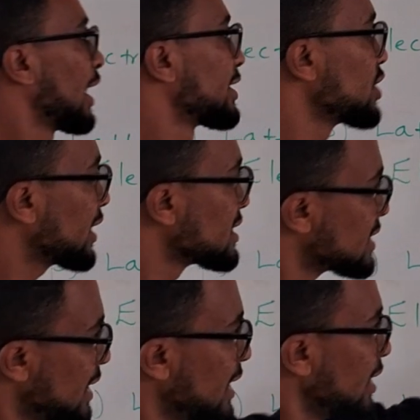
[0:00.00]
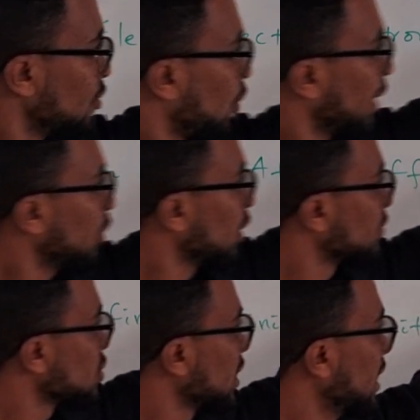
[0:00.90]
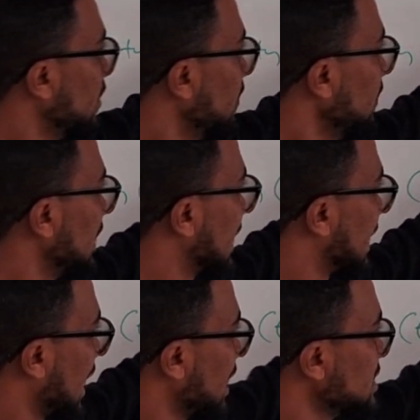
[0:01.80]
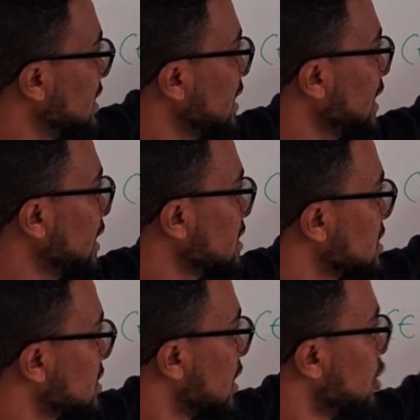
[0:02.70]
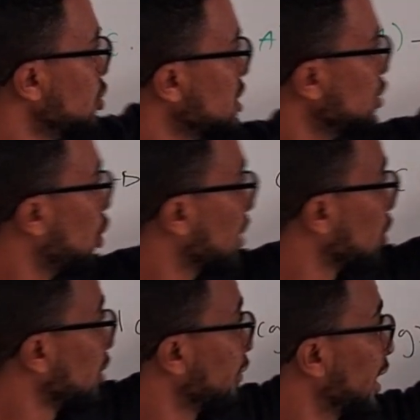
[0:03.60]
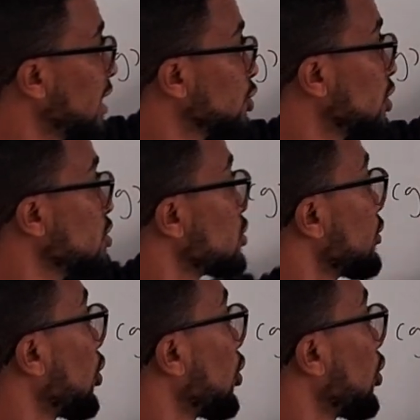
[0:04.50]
As you can see, 1 mole of sodium gas is losing 1 mole of electrons to